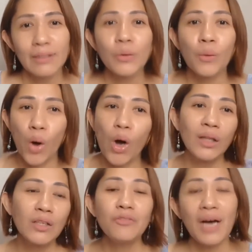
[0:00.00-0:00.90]
So
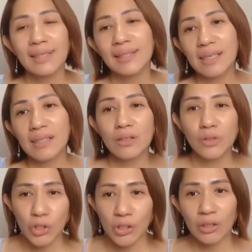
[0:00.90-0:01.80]
all of us in the
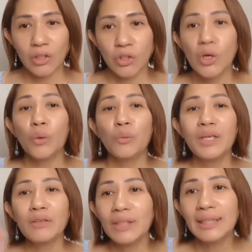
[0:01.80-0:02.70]
church,
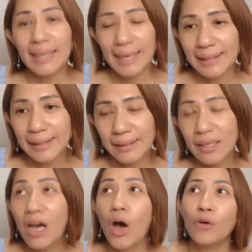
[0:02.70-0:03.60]
we have a list
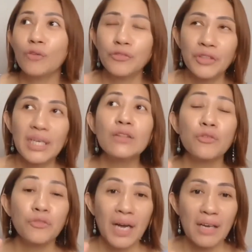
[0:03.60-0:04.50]
of three to
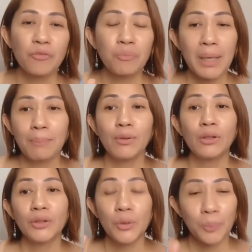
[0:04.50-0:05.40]
five
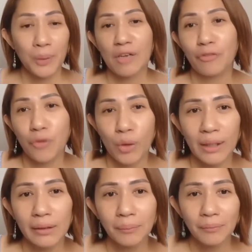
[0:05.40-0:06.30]
people to pray for.